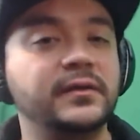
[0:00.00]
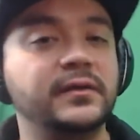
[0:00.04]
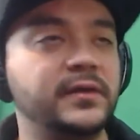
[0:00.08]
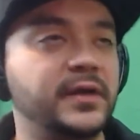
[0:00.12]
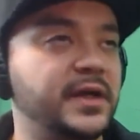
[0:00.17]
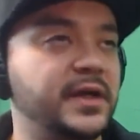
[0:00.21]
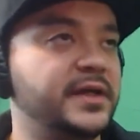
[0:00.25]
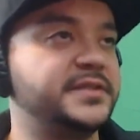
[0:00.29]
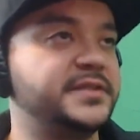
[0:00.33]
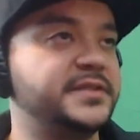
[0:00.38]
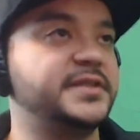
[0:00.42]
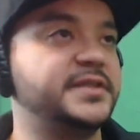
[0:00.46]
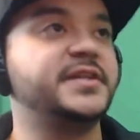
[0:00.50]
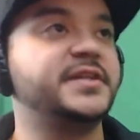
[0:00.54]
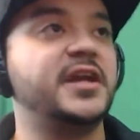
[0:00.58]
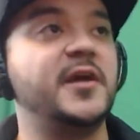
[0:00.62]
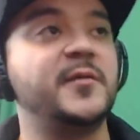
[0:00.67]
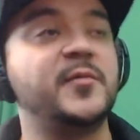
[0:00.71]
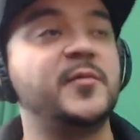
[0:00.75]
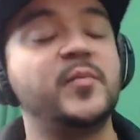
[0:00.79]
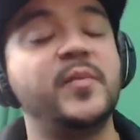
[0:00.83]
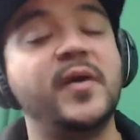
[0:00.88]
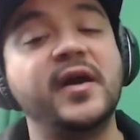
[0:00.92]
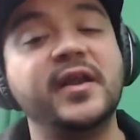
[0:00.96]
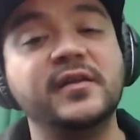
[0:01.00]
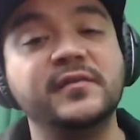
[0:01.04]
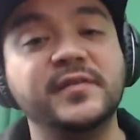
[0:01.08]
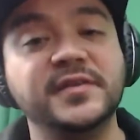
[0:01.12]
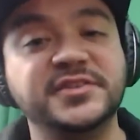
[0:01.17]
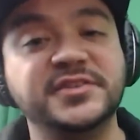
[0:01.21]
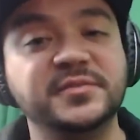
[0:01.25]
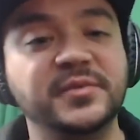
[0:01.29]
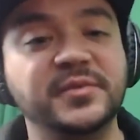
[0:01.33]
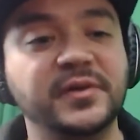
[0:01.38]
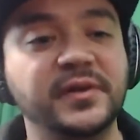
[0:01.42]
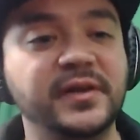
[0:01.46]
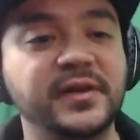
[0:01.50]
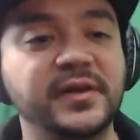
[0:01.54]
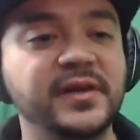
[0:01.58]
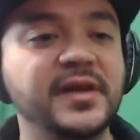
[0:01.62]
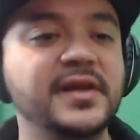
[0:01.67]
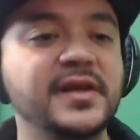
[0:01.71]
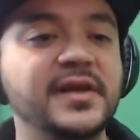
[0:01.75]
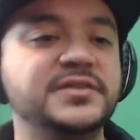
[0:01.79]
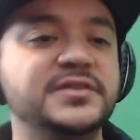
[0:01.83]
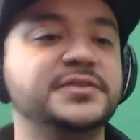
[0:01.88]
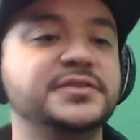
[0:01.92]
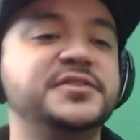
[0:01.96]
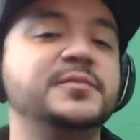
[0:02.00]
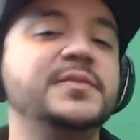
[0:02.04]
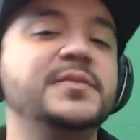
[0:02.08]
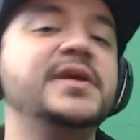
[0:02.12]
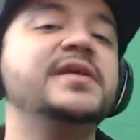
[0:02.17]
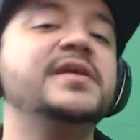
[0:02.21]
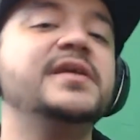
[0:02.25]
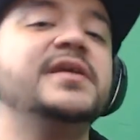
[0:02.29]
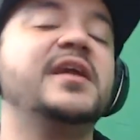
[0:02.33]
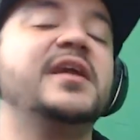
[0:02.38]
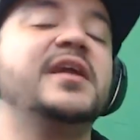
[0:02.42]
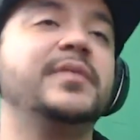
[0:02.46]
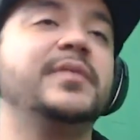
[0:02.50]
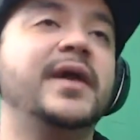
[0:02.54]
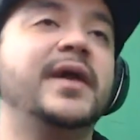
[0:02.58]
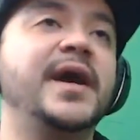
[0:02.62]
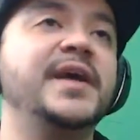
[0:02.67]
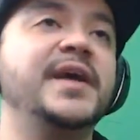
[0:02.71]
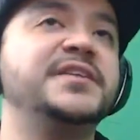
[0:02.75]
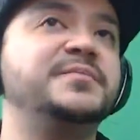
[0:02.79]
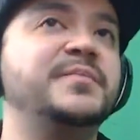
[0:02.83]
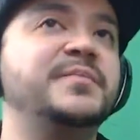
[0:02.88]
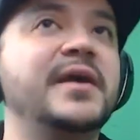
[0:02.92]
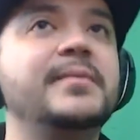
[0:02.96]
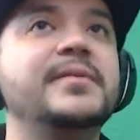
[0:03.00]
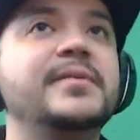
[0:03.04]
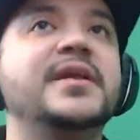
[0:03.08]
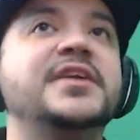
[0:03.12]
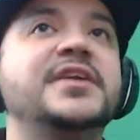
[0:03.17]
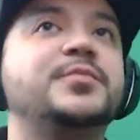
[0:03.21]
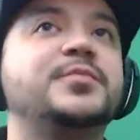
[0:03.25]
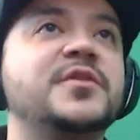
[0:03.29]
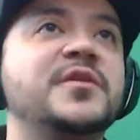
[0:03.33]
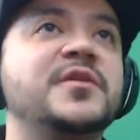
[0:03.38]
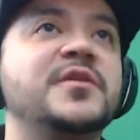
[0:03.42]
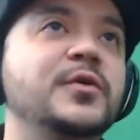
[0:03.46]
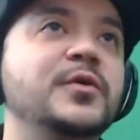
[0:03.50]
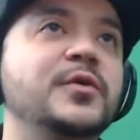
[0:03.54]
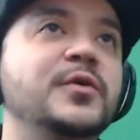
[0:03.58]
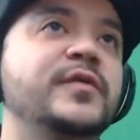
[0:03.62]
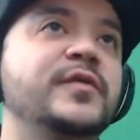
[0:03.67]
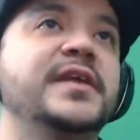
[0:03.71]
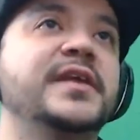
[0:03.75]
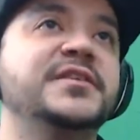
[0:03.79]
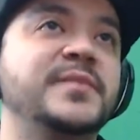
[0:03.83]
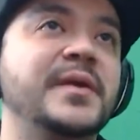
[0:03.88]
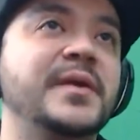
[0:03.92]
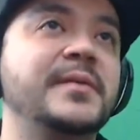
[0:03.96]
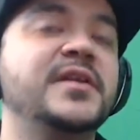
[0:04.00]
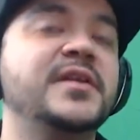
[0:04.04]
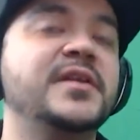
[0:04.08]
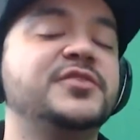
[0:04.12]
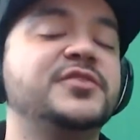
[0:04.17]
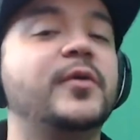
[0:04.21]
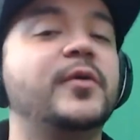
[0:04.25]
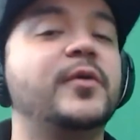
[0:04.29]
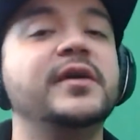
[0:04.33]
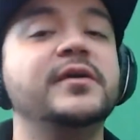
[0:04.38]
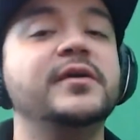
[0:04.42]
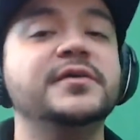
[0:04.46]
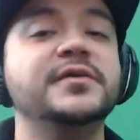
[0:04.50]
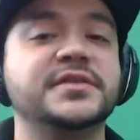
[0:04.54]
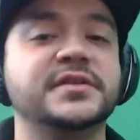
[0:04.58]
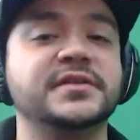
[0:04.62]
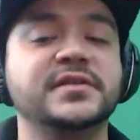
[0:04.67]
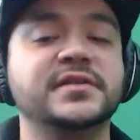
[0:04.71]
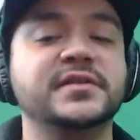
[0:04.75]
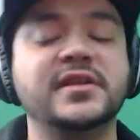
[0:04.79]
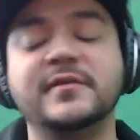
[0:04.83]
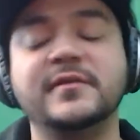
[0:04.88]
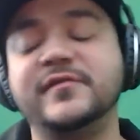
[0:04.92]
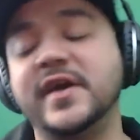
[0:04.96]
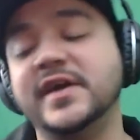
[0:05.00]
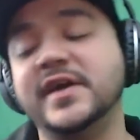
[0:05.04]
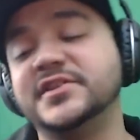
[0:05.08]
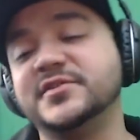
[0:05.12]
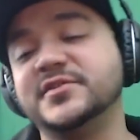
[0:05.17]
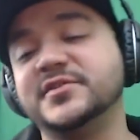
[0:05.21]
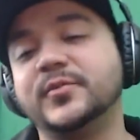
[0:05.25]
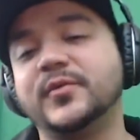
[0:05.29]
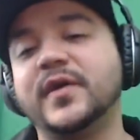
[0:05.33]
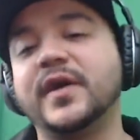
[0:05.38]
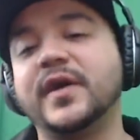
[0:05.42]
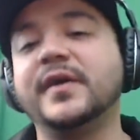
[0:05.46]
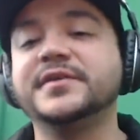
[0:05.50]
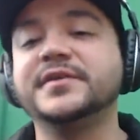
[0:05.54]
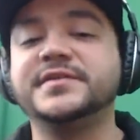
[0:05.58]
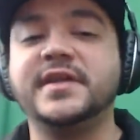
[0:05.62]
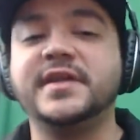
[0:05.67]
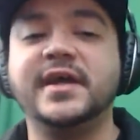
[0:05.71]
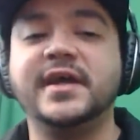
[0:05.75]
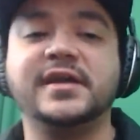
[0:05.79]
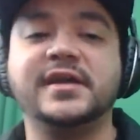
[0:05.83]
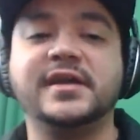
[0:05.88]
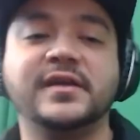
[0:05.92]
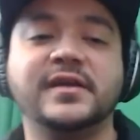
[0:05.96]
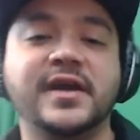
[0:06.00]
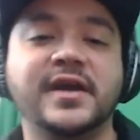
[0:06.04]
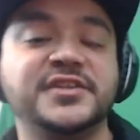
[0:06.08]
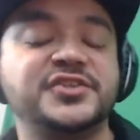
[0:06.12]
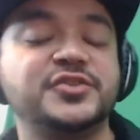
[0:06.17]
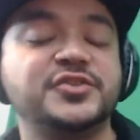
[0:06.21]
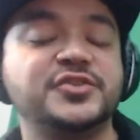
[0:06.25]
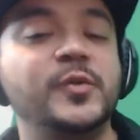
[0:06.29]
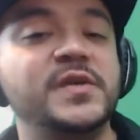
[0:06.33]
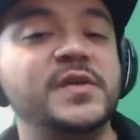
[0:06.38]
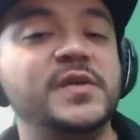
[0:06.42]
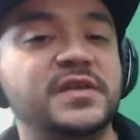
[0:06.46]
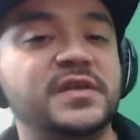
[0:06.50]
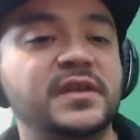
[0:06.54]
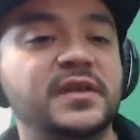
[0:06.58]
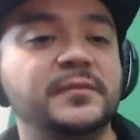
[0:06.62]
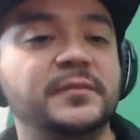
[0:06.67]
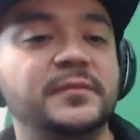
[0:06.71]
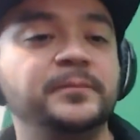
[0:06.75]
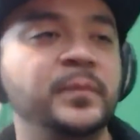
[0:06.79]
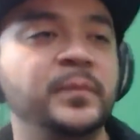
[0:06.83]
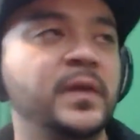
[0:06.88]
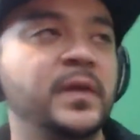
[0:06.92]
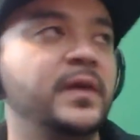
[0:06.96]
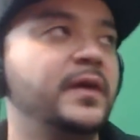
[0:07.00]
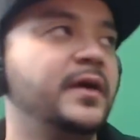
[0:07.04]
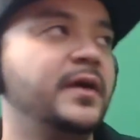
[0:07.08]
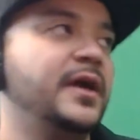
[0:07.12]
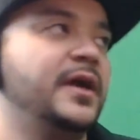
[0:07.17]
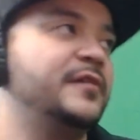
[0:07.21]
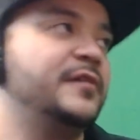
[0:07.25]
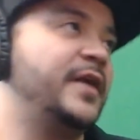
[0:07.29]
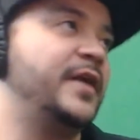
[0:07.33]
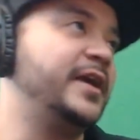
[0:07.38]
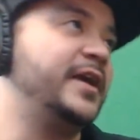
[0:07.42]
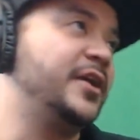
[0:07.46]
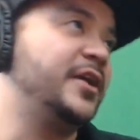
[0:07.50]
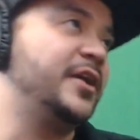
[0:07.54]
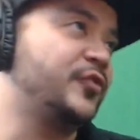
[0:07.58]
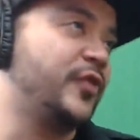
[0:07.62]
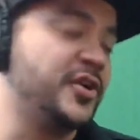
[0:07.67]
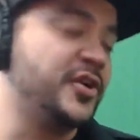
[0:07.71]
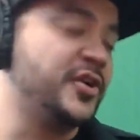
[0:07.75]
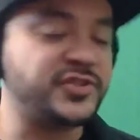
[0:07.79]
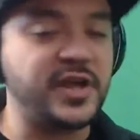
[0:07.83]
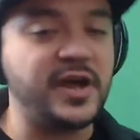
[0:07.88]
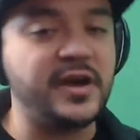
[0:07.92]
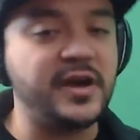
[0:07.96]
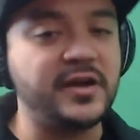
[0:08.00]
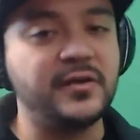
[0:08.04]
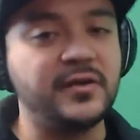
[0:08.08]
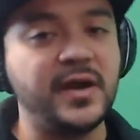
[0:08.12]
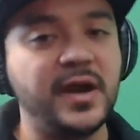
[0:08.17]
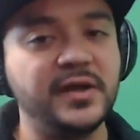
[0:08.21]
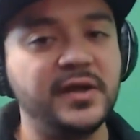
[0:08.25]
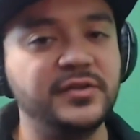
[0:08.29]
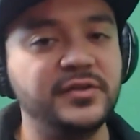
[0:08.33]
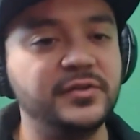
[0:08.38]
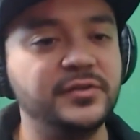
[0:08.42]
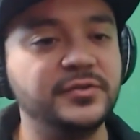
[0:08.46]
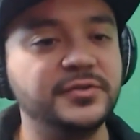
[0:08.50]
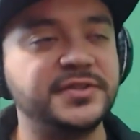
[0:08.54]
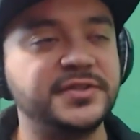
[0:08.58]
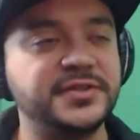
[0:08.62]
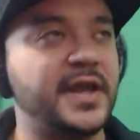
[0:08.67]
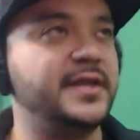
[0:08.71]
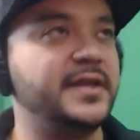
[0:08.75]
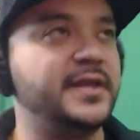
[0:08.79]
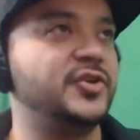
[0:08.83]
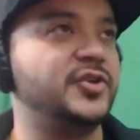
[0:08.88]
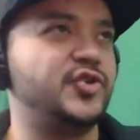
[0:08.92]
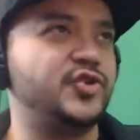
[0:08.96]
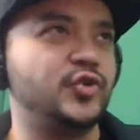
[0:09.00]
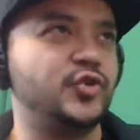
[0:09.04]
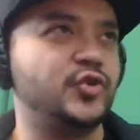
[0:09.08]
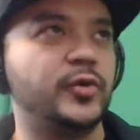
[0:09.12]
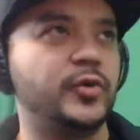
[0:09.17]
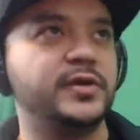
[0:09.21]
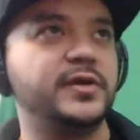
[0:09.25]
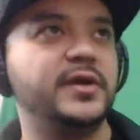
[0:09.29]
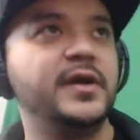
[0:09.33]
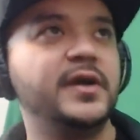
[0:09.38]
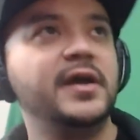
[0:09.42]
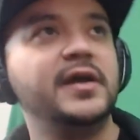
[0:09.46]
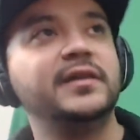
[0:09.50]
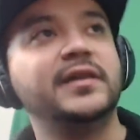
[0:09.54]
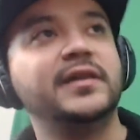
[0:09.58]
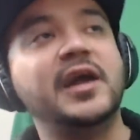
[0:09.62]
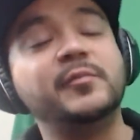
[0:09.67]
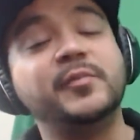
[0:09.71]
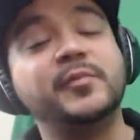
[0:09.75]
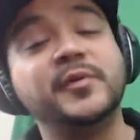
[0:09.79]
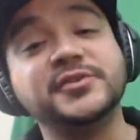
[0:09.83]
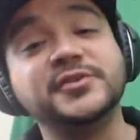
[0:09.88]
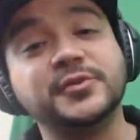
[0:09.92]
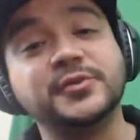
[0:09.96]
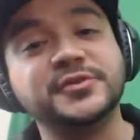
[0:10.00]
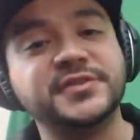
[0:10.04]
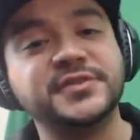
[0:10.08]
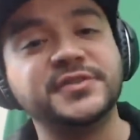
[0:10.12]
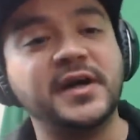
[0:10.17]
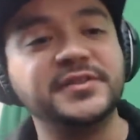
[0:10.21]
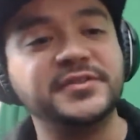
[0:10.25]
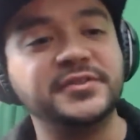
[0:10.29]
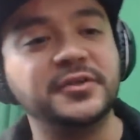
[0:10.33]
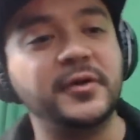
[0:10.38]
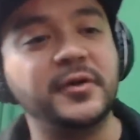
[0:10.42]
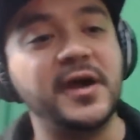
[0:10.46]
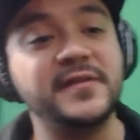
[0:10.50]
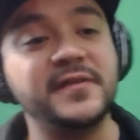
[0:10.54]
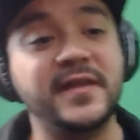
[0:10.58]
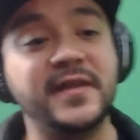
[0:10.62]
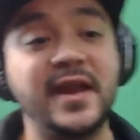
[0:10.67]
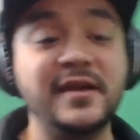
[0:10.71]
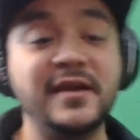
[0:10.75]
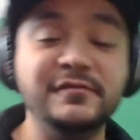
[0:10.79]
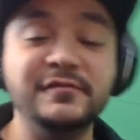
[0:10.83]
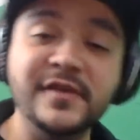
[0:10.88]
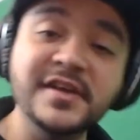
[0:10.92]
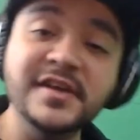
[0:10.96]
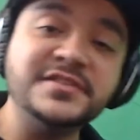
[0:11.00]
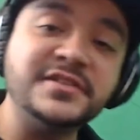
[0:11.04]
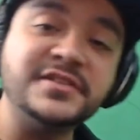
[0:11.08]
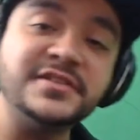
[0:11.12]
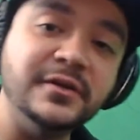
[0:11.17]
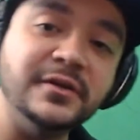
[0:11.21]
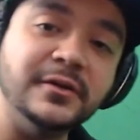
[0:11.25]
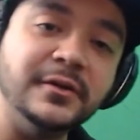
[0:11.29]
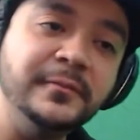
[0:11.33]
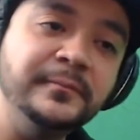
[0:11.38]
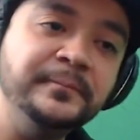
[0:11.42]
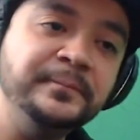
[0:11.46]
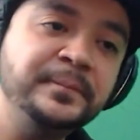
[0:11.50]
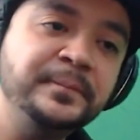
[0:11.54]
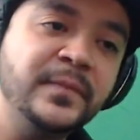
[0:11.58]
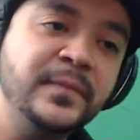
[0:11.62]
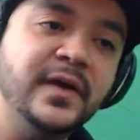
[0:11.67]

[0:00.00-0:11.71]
Okay, it's got upper body invincibility. So to me, that implies maybe that's where the move ends. Maybe that's where I use it. Then I find somewhere else that I can kind of squeeze it in. If I get a crush counter, I do standing short, Light Punch Horizontal, and then I V-skill.